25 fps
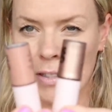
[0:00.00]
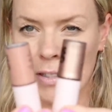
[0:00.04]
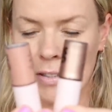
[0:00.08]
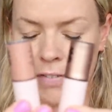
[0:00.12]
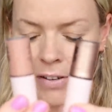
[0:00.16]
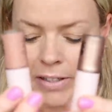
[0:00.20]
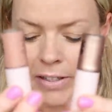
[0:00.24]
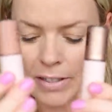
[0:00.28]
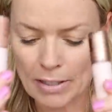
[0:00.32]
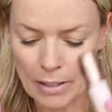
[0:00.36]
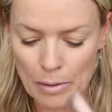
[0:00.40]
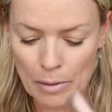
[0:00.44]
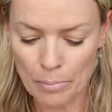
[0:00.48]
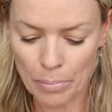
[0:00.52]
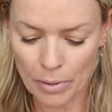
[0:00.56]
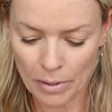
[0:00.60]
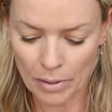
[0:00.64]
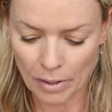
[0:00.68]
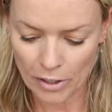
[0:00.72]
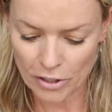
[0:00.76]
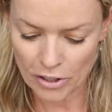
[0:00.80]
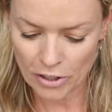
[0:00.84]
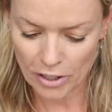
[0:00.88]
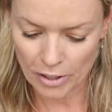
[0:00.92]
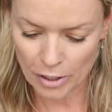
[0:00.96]
very simple
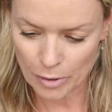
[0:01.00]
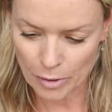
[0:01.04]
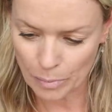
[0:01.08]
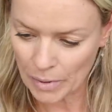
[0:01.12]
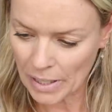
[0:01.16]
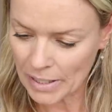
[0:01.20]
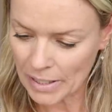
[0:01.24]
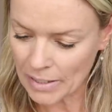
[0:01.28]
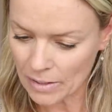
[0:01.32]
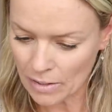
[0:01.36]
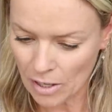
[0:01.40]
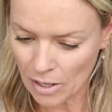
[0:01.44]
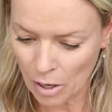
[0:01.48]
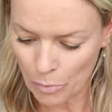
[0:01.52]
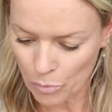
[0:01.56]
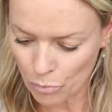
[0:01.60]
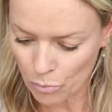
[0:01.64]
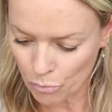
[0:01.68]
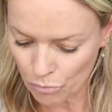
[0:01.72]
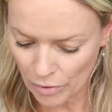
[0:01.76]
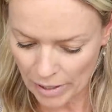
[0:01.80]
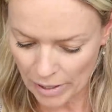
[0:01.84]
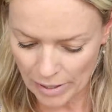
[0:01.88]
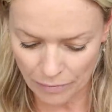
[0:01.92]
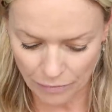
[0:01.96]
eyeshadows. But let's start with
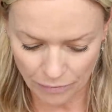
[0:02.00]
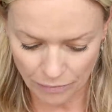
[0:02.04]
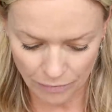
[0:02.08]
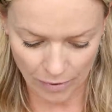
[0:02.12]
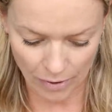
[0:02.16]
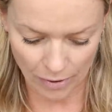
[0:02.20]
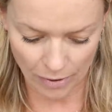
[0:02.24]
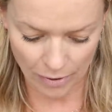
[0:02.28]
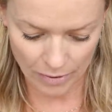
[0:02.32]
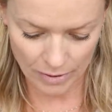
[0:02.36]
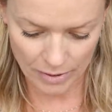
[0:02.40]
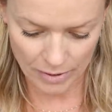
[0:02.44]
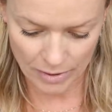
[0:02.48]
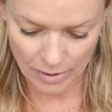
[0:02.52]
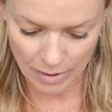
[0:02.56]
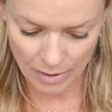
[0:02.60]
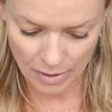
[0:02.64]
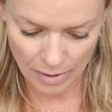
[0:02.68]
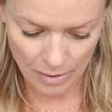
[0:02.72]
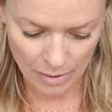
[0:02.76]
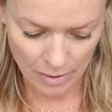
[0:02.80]
Reef first.